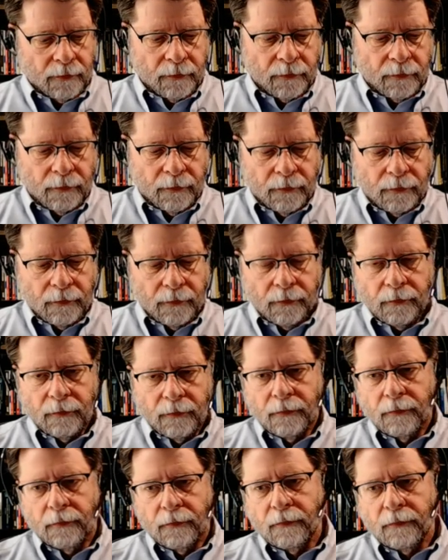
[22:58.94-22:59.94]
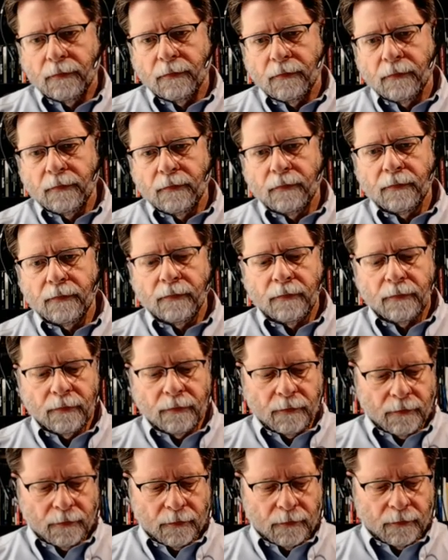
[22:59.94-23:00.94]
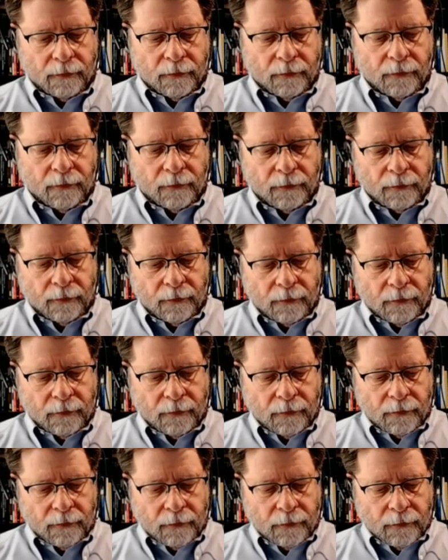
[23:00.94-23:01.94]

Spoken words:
[no speech]